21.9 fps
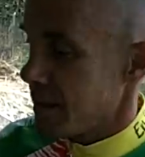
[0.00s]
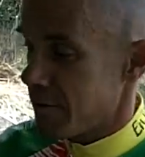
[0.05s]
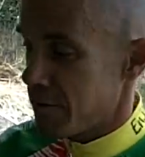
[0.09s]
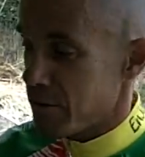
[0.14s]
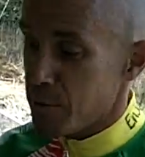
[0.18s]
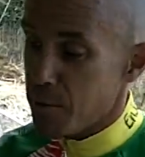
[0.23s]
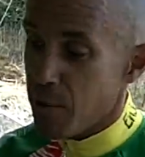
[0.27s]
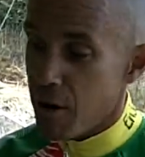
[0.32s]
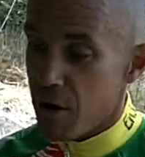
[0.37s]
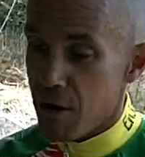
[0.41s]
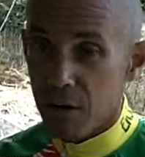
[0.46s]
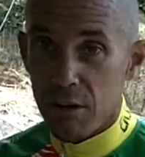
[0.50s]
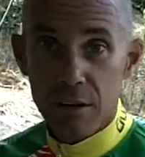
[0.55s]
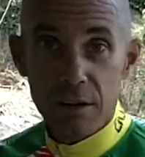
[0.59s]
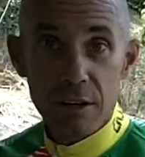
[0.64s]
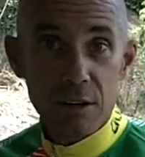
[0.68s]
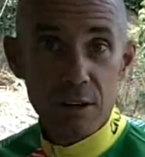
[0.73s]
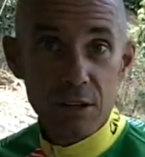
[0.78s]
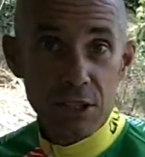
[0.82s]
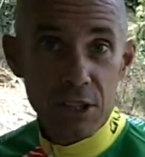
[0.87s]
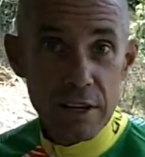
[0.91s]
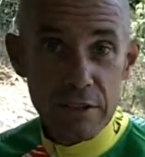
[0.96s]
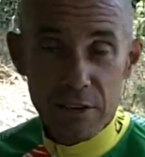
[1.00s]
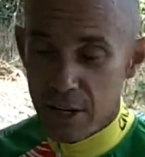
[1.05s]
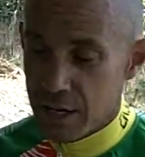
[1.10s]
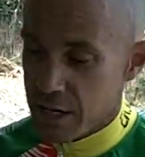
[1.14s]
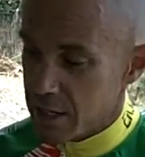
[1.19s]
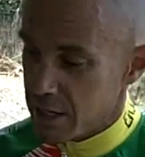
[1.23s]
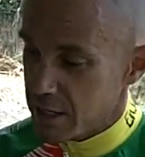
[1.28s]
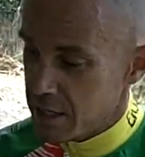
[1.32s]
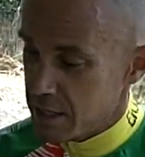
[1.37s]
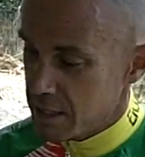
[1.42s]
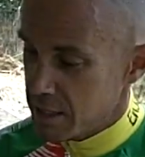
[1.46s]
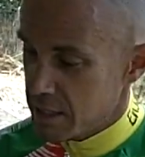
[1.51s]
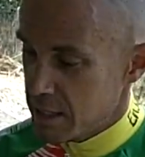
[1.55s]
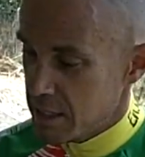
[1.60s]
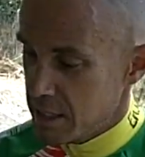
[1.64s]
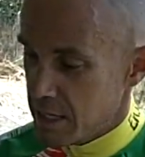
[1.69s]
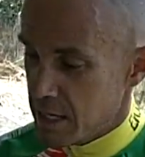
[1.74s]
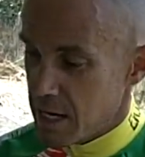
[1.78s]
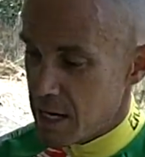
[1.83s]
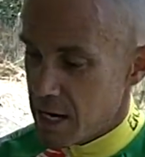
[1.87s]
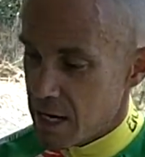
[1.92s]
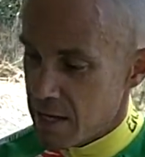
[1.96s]
if you're bald or shave your head,
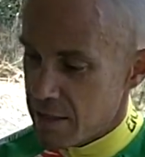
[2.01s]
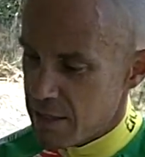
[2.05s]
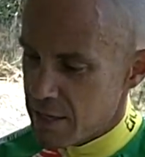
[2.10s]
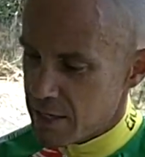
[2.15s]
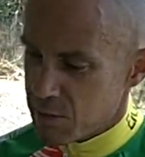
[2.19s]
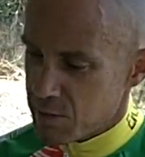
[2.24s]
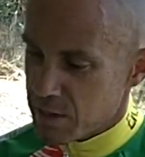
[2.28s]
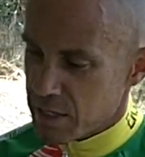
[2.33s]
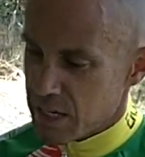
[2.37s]
this